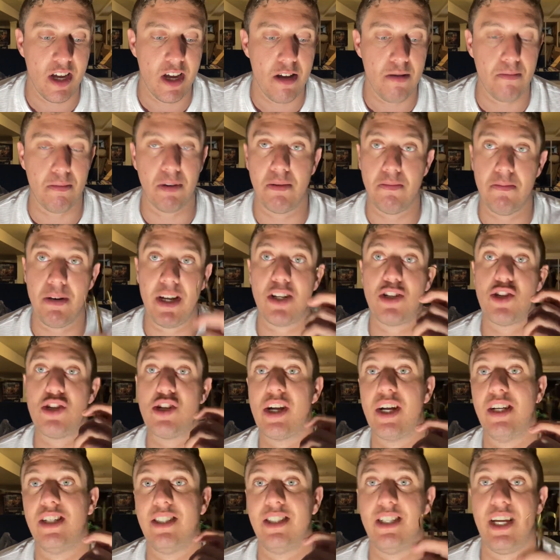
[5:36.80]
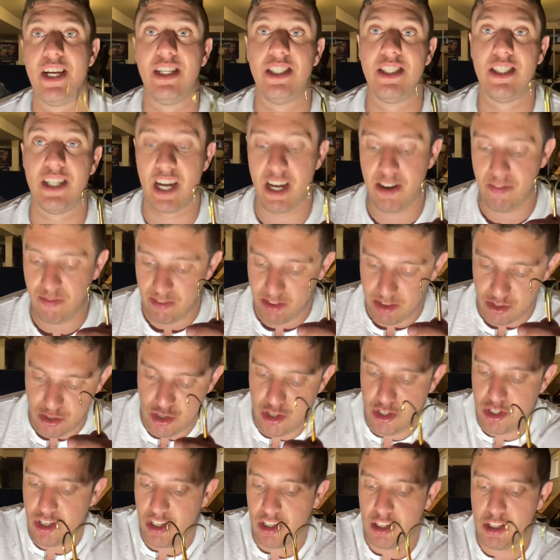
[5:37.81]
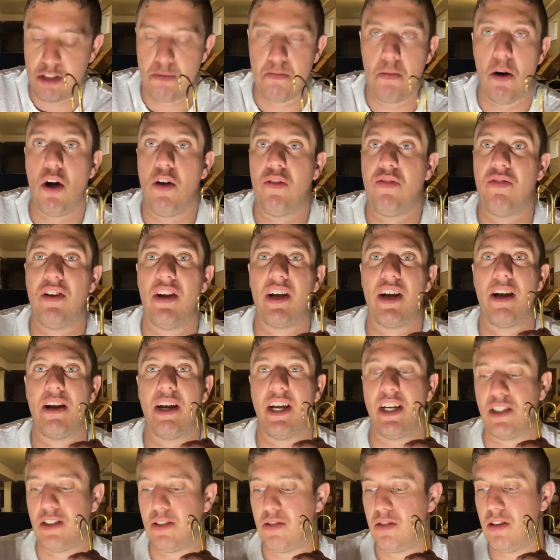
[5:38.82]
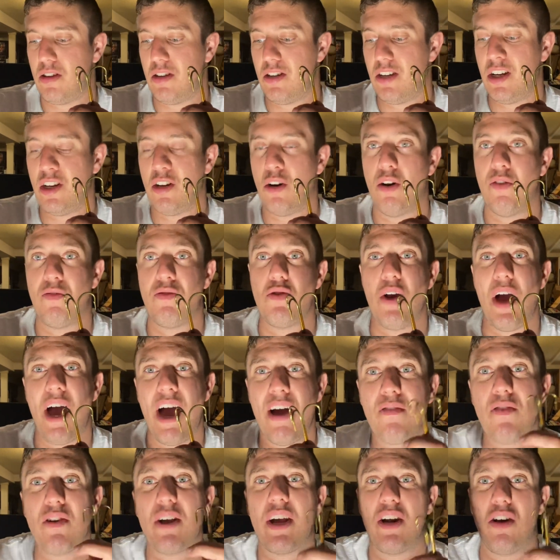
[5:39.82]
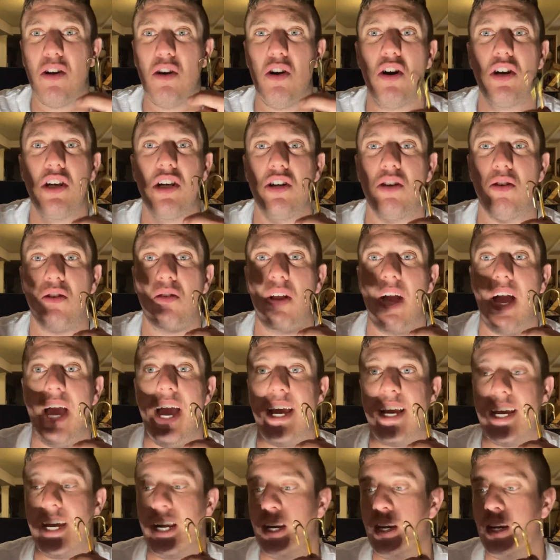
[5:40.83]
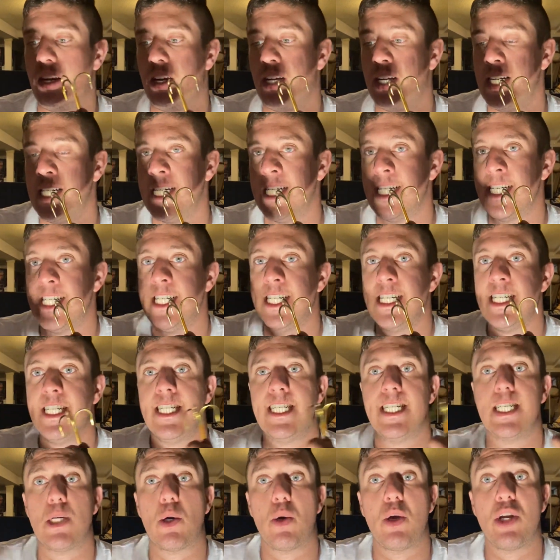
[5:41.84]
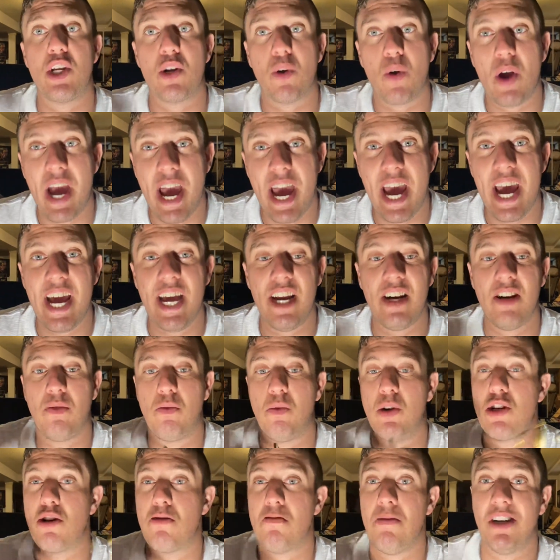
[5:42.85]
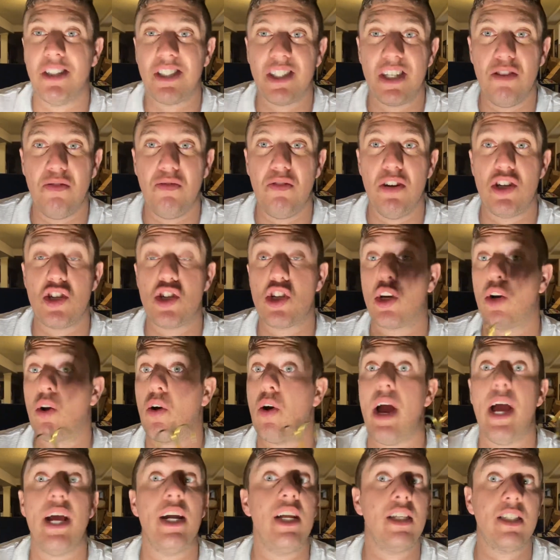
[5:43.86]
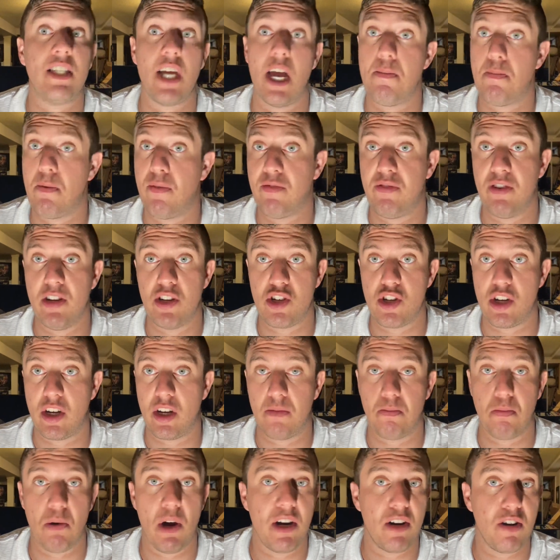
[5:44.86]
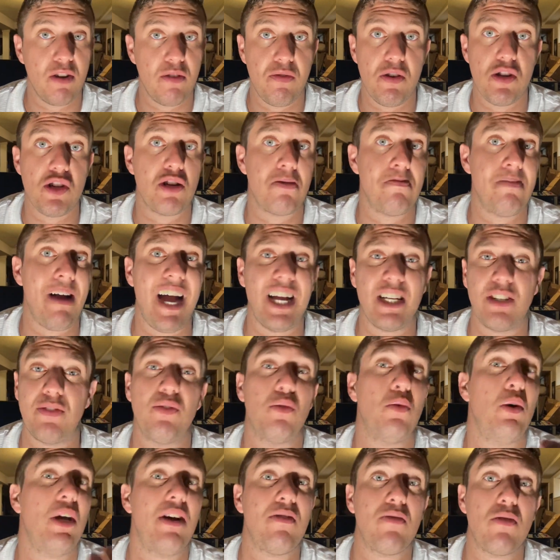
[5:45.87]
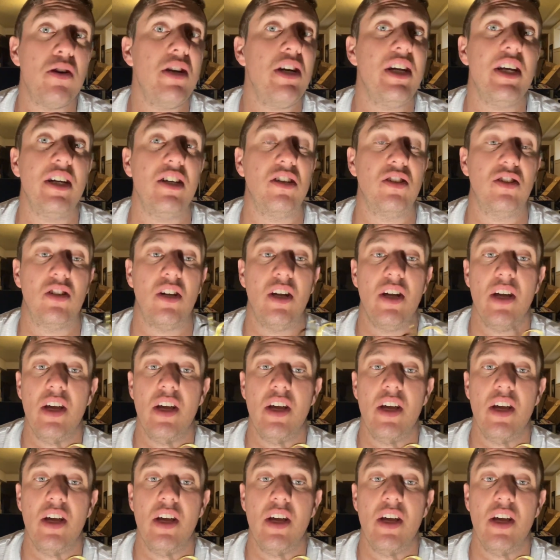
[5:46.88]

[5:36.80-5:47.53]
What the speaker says: But make sure you guys stay safe. It's just a small thing, I guess. You know, if you ever get a hook in your leg or in your hand when you're muskie fishing or any type of fishing, predator fishing, bass, whatever it is.